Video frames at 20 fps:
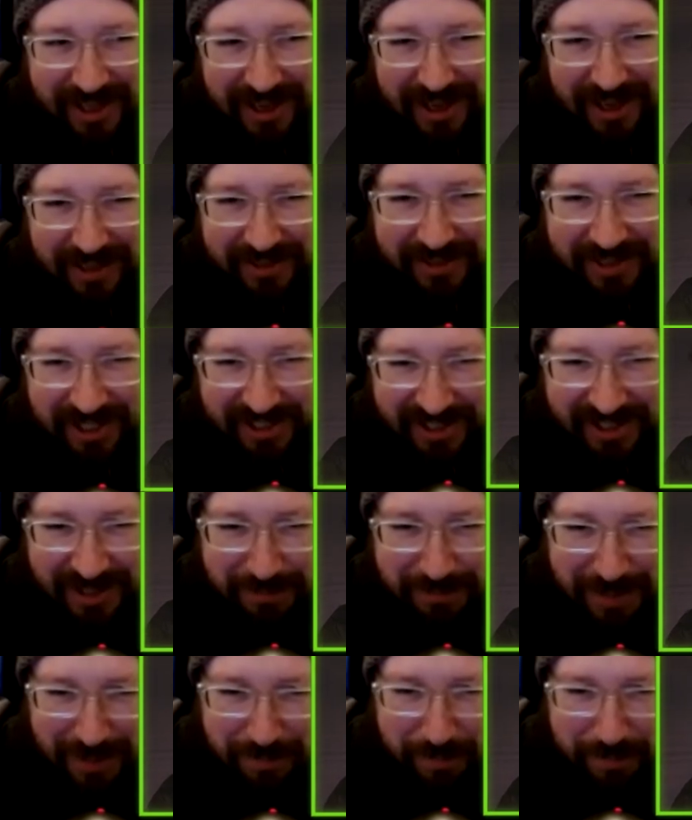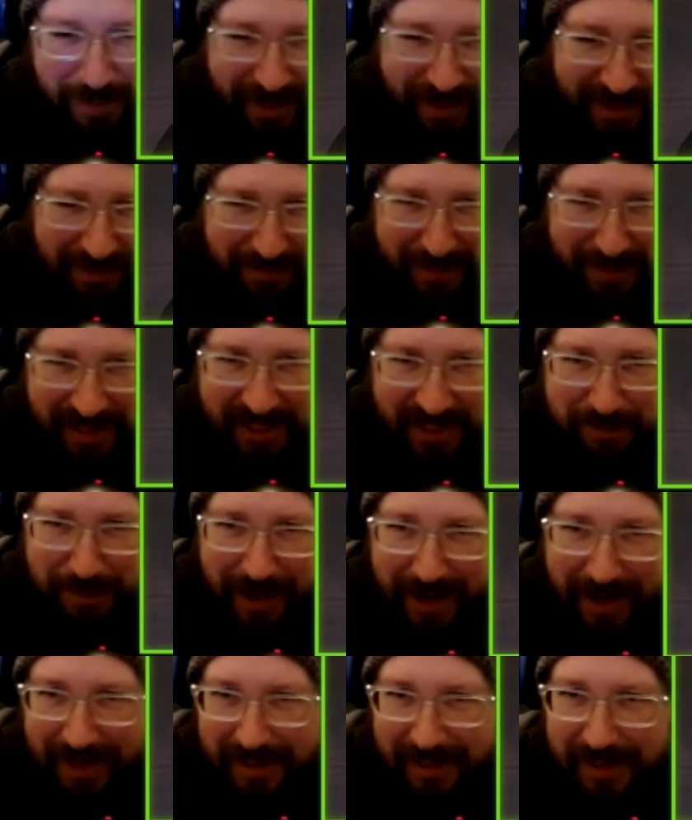I just in my pick and mix
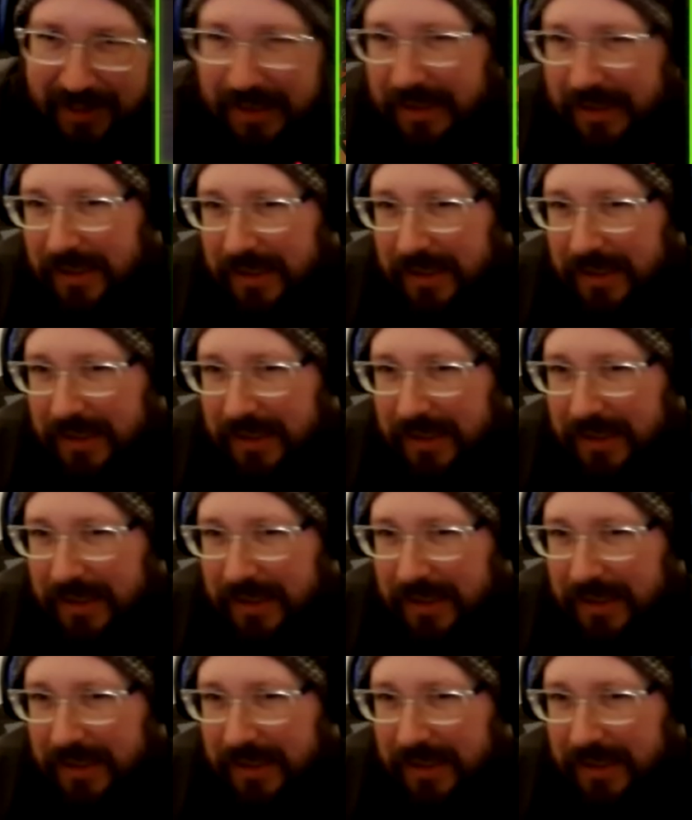bag.